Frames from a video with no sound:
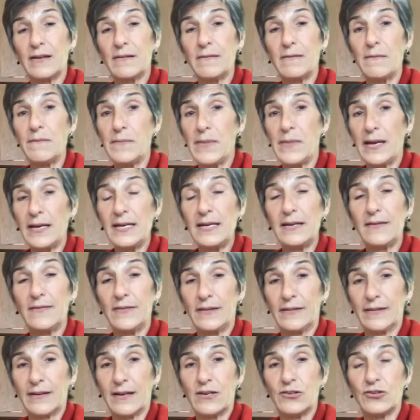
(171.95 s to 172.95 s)
money in this
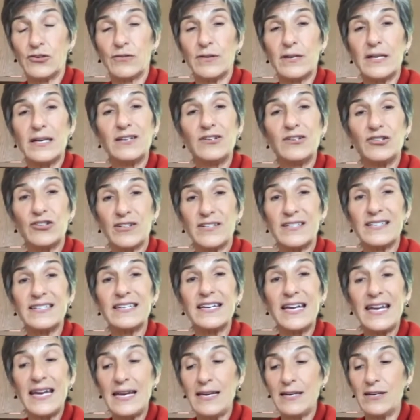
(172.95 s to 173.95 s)
country in just
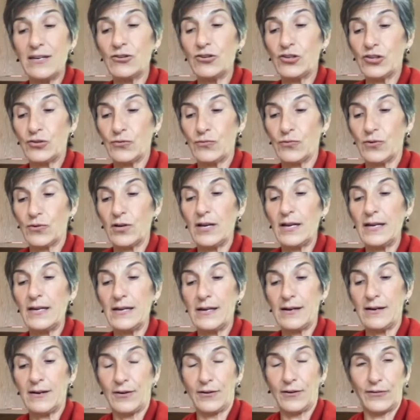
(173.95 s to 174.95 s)
8 short
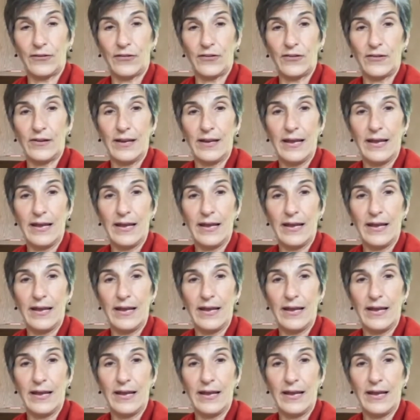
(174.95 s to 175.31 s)
years.